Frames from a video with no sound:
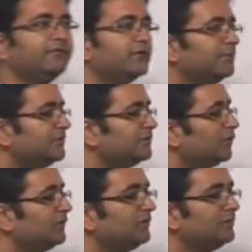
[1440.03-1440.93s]
If system is
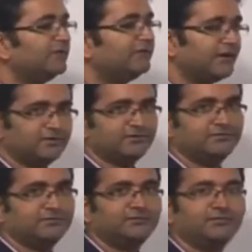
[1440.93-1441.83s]
showing some effect,
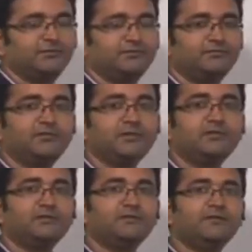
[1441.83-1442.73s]
if
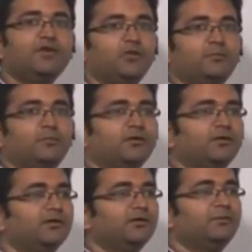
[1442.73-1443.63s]
system is giving the
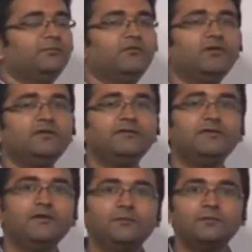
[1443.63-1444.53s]
output before
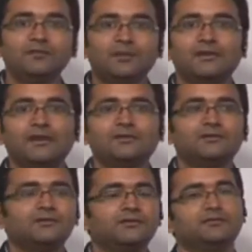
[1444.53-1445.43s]
even the input is applied,